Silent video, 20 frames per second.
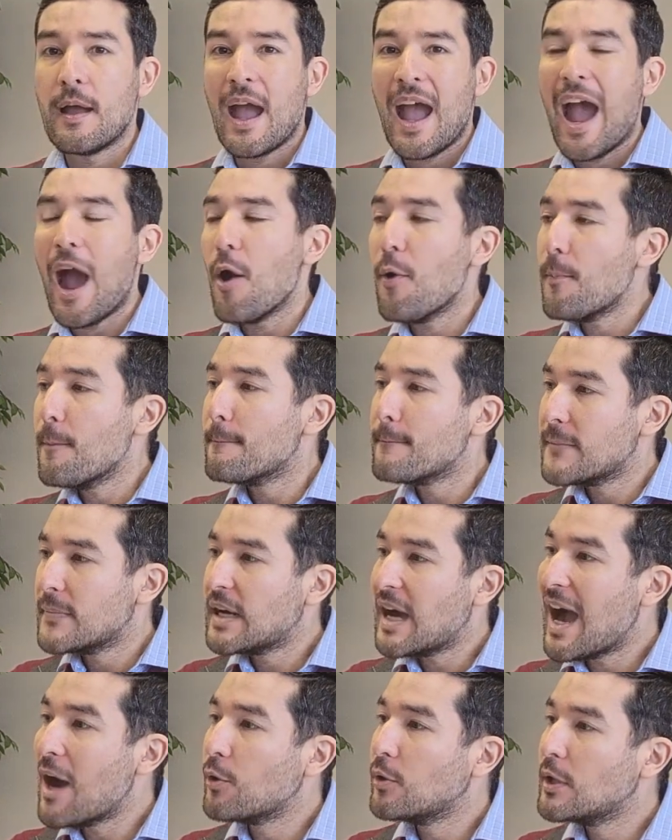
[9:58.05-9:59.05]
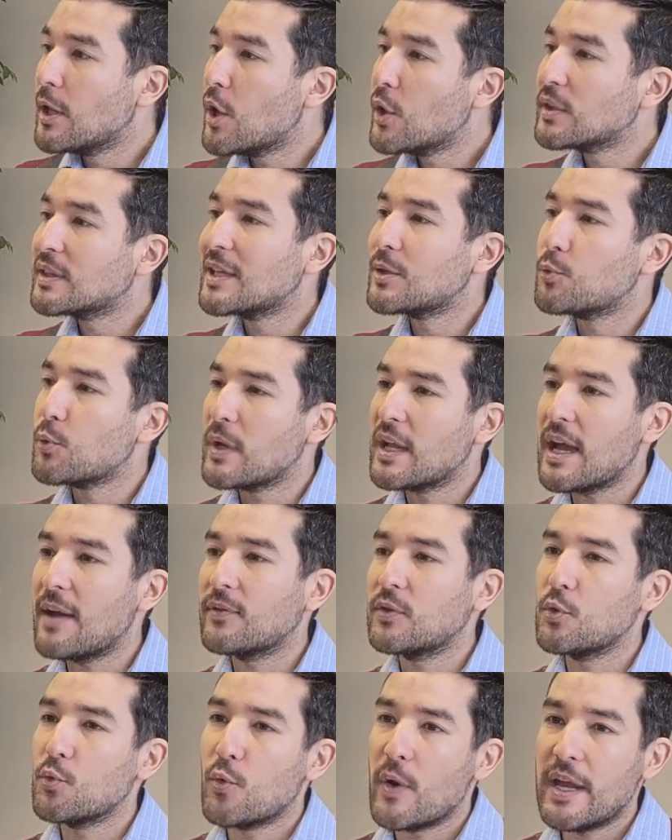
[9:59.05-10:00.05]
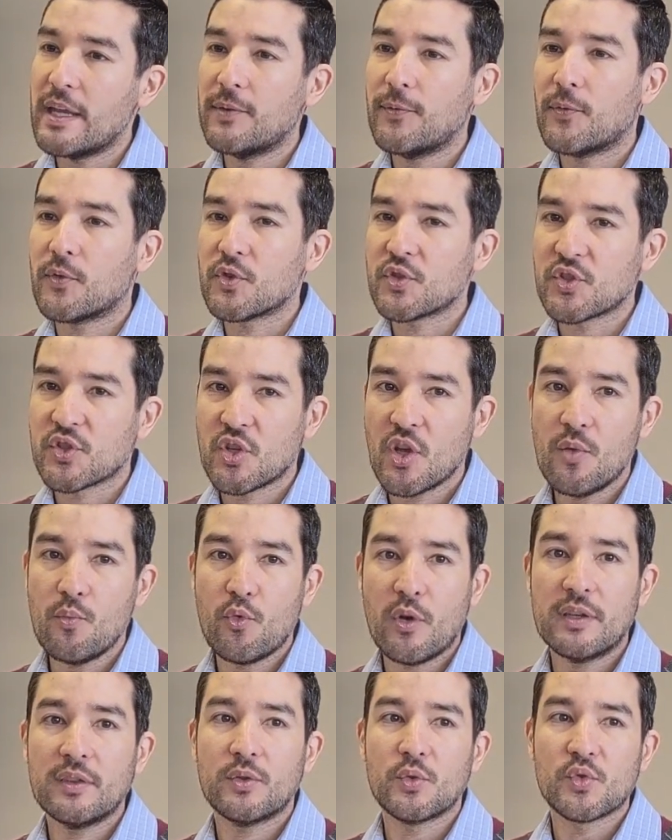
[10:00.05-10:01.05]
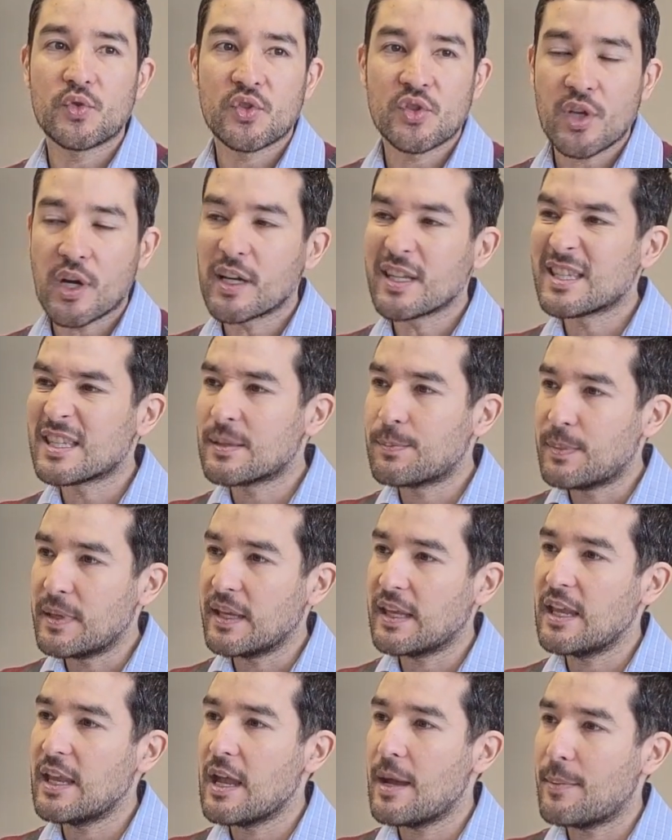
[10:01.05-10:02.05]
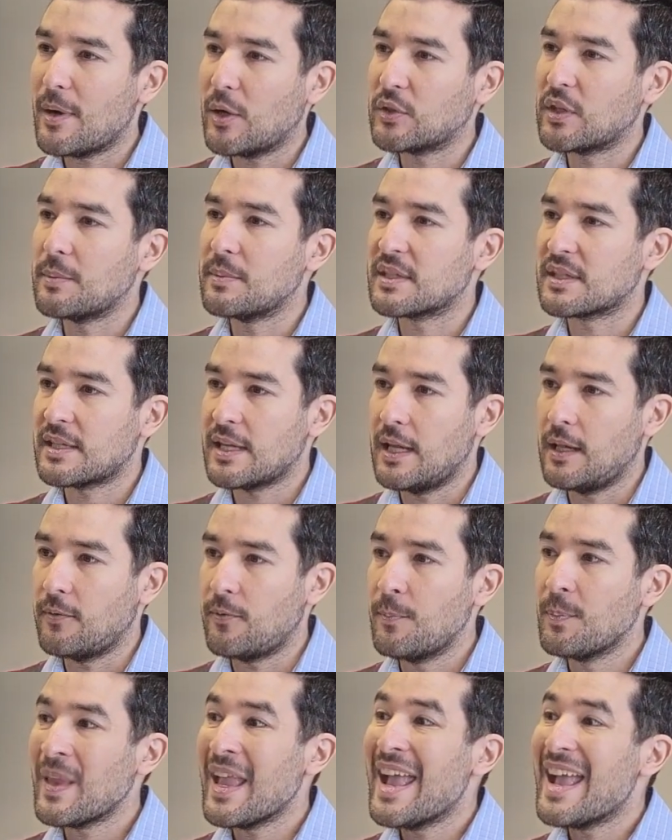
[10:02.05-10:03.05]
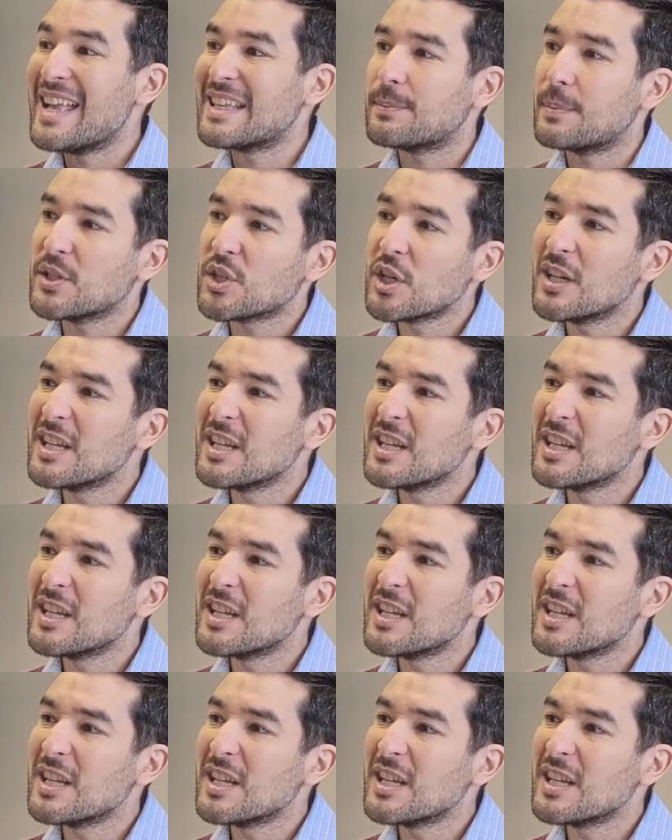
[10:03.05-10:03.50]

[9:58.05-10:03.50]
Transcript: how long did we have to wait for someone to start speaking about himself, especially